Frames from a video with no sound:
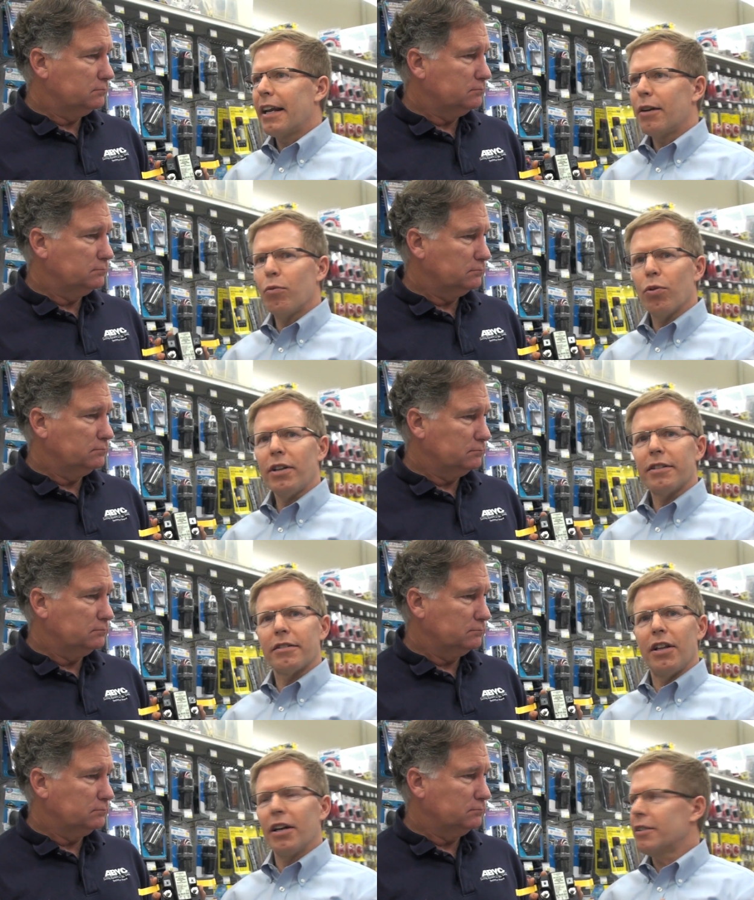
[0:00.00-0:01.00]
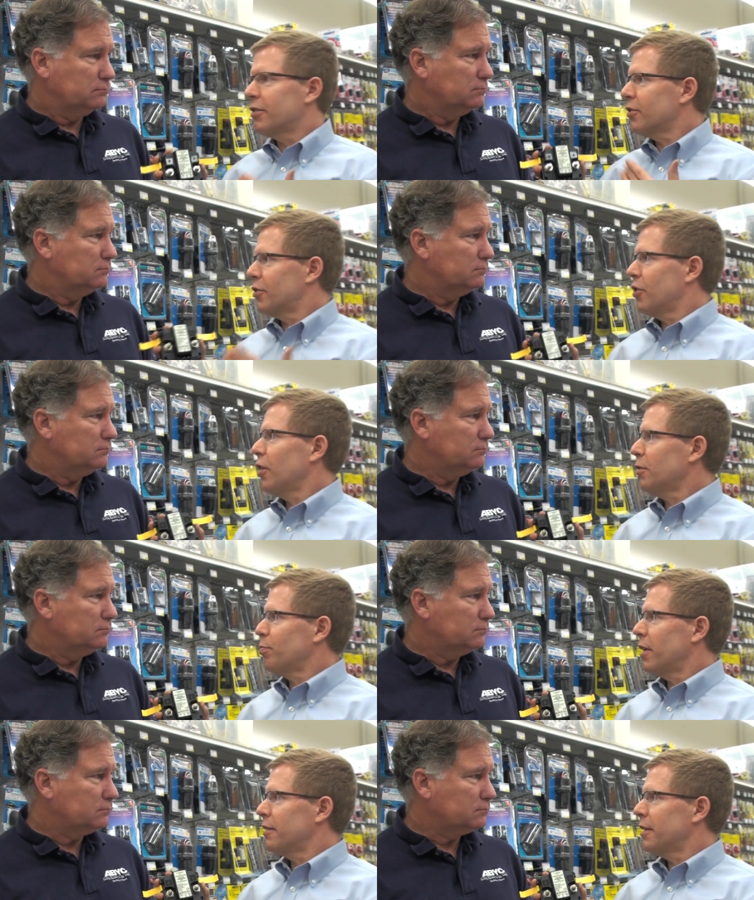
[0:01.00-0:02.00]
Speaker 1: and it works as long as there's a
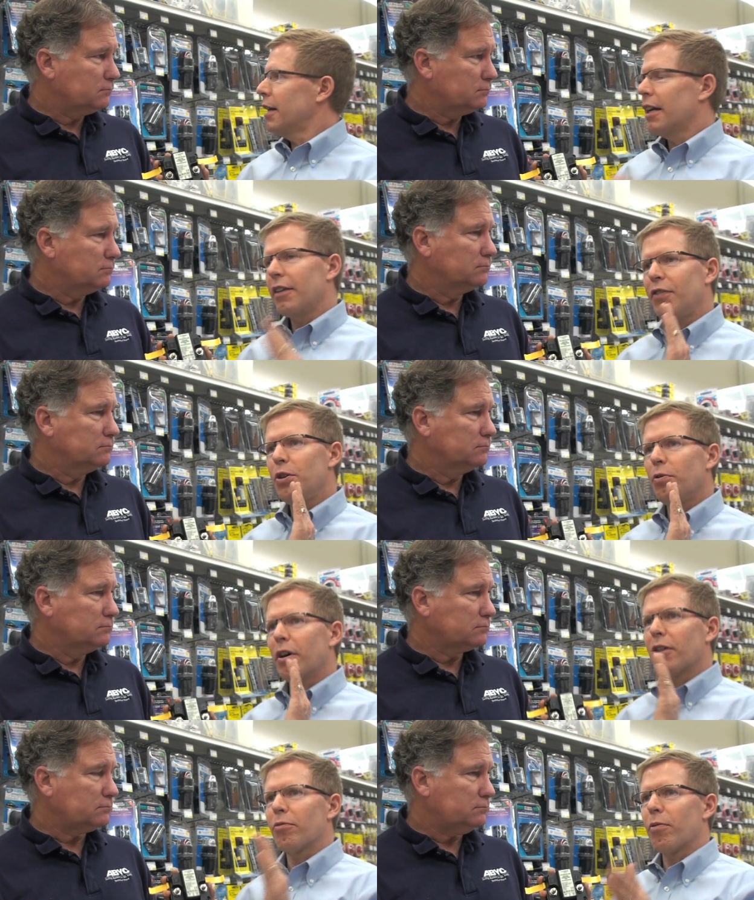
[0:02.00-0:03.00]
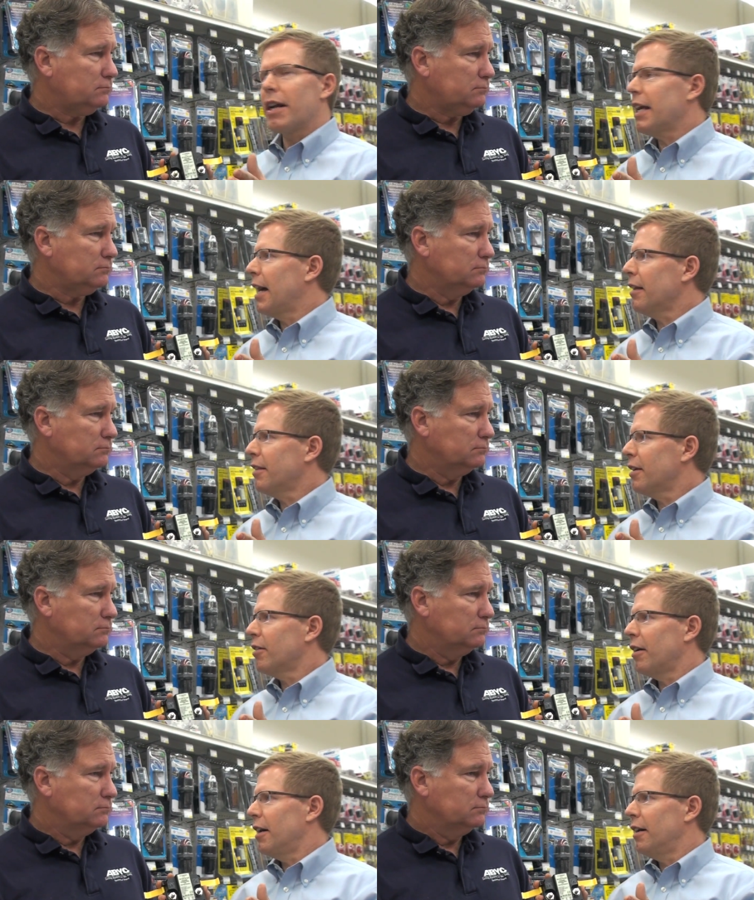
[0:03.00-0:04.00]
charge present. If you are running out
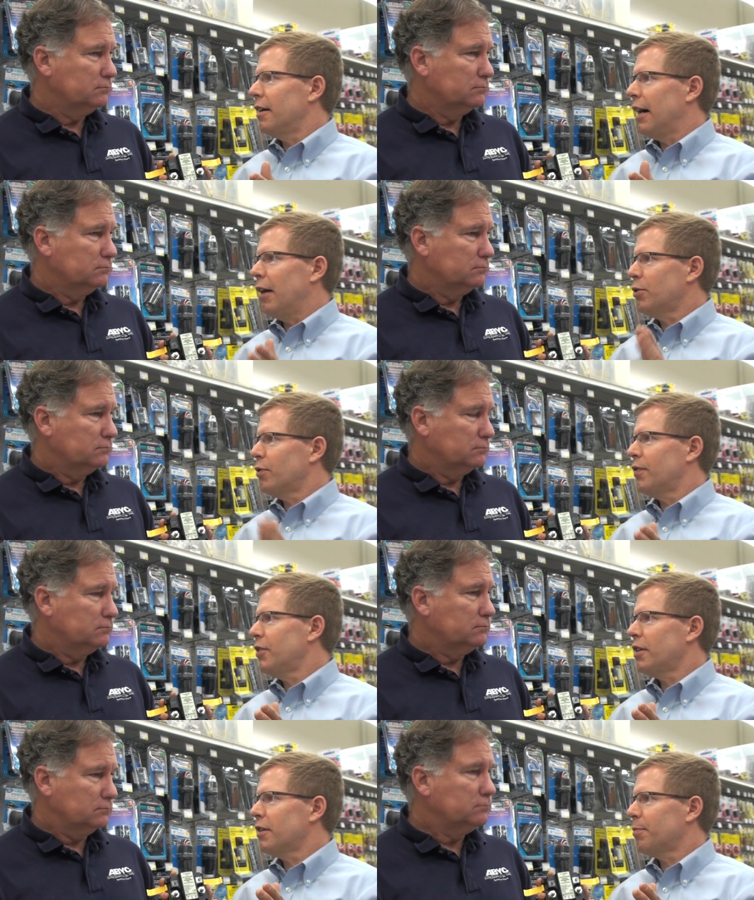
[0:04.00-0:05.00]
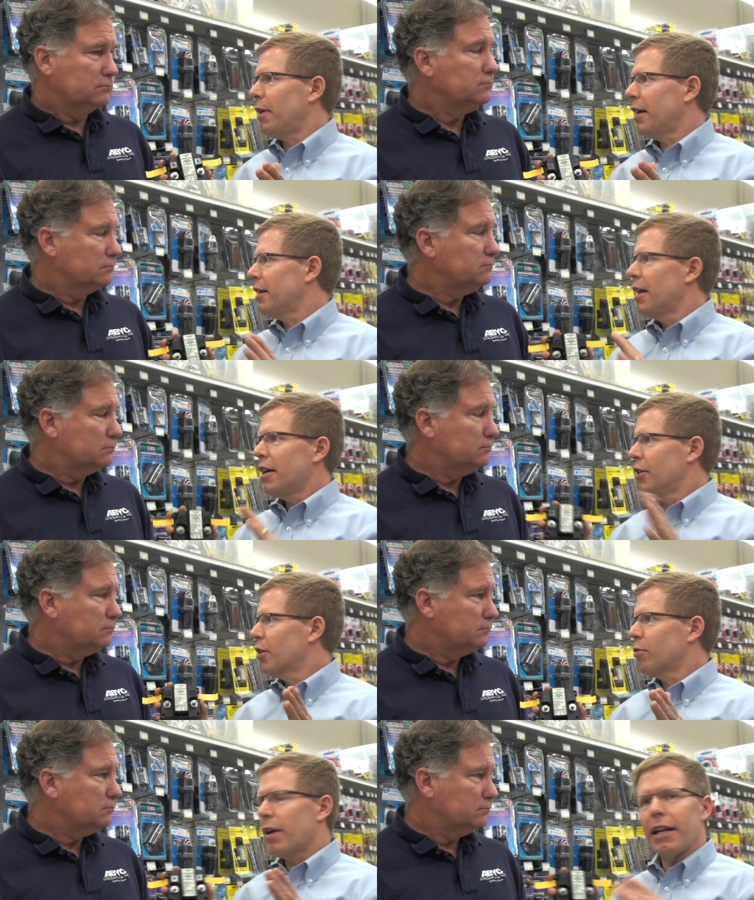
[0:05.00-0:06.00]
there, uh, out to a fishing spot,
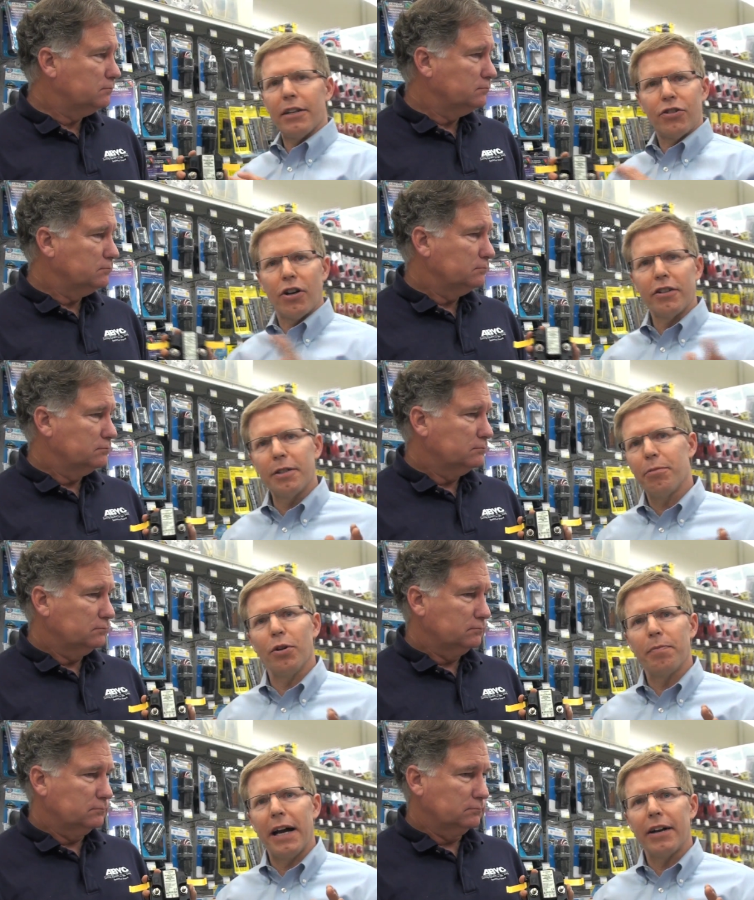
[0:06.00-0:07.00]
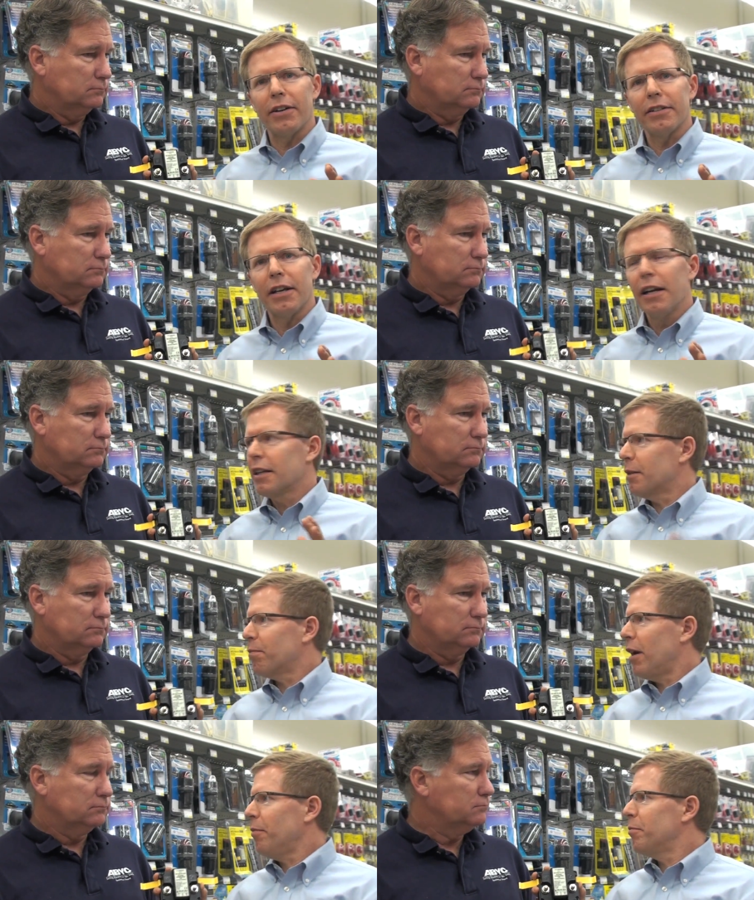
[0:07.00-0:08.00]
you're great. It's charging both batteries. The
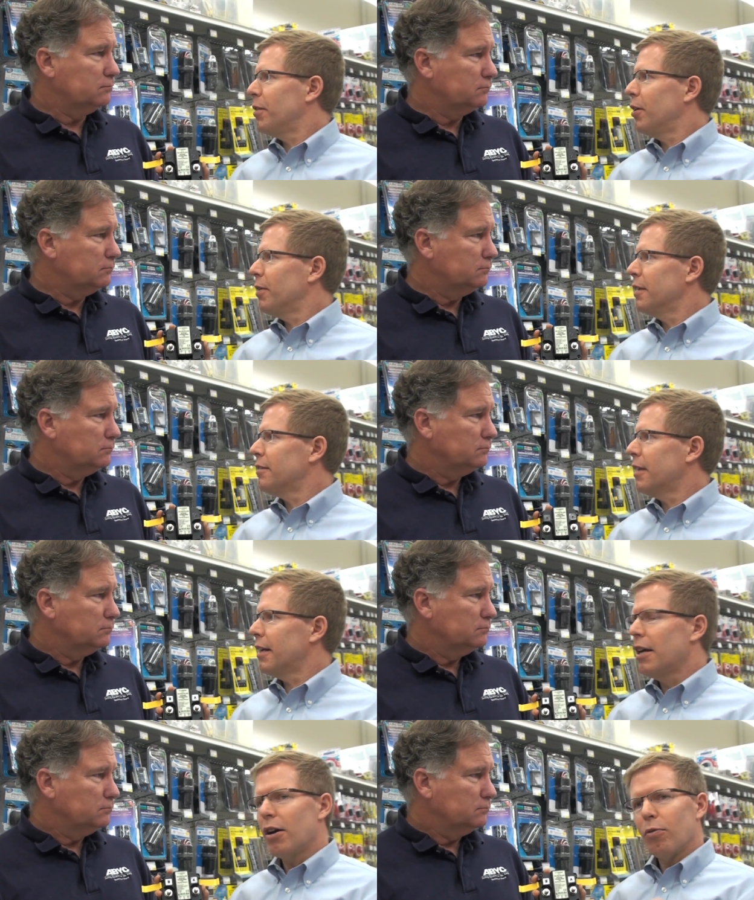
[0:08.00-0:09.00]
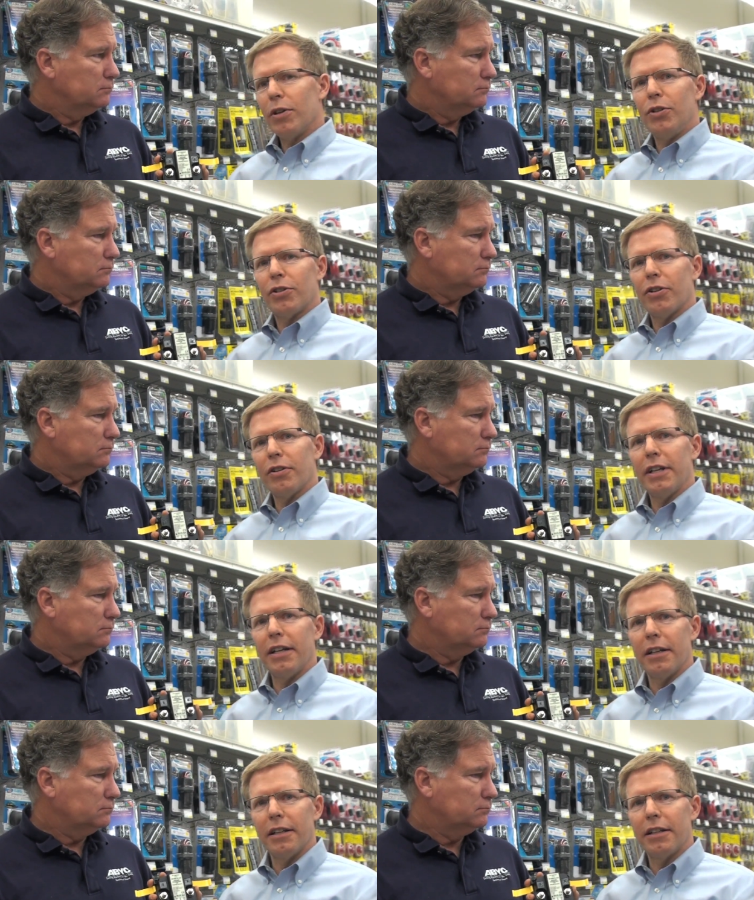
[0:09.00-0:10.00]
problem, though, is that when you turn
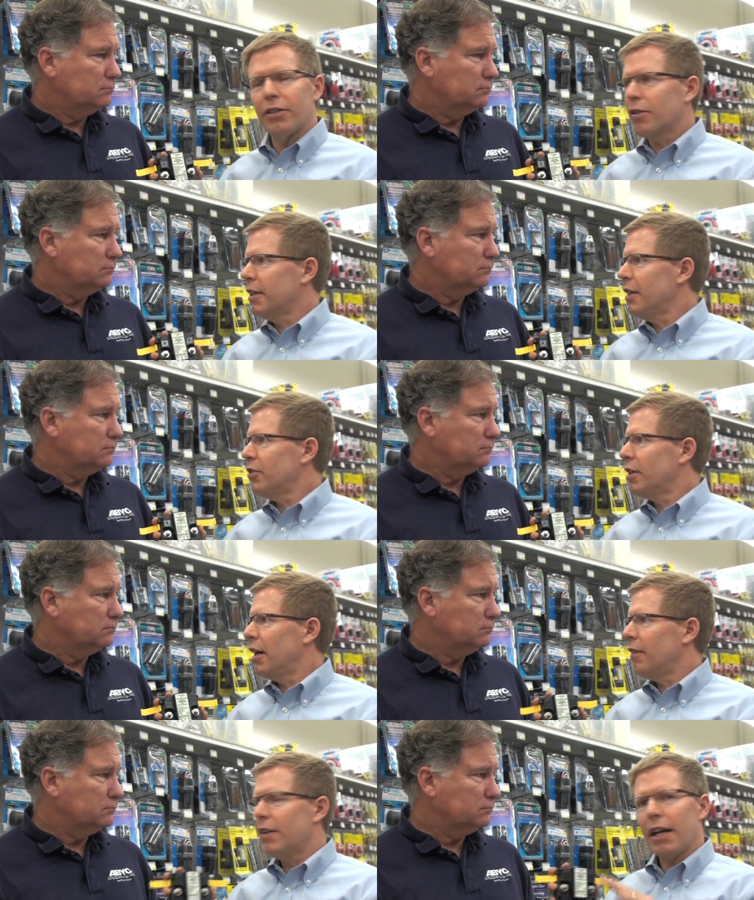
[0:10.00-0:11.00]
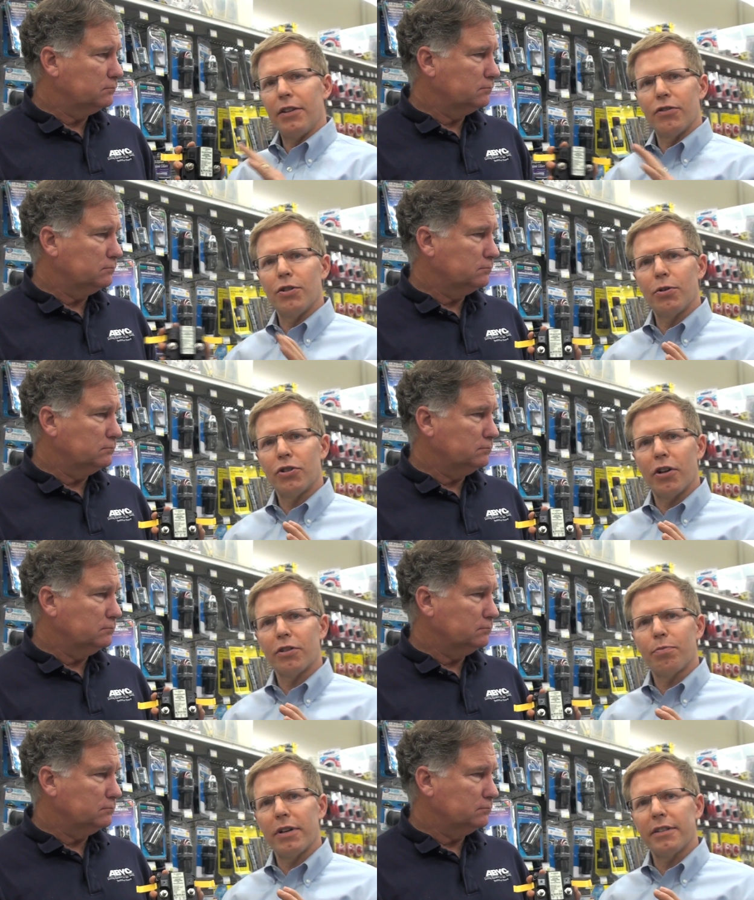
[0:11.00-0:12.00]
the turn the engine off and there's no
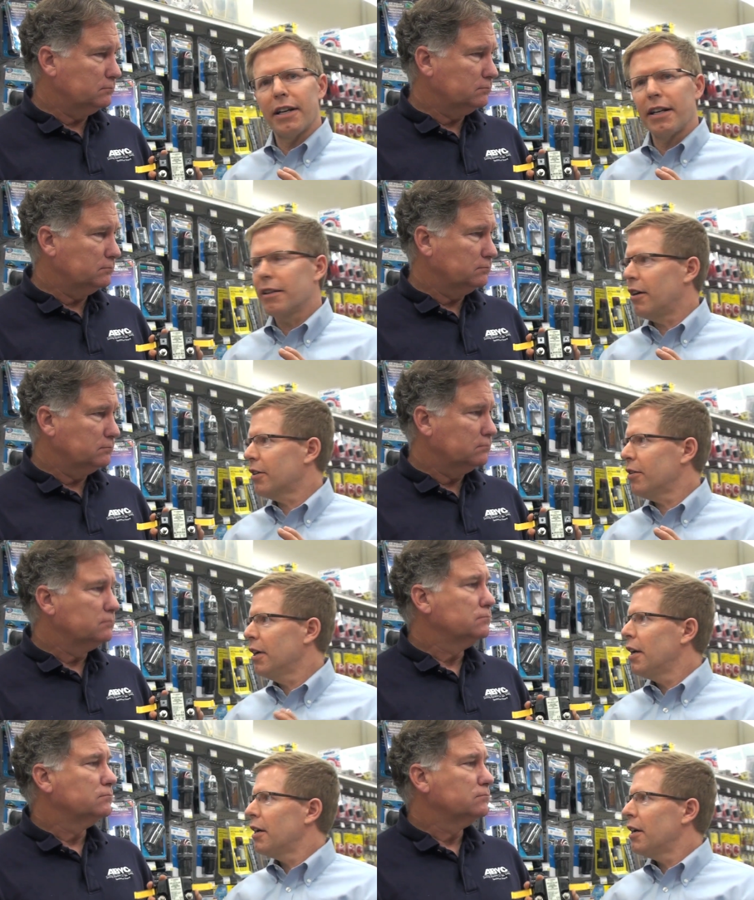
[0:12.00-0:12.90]
charge present any longer,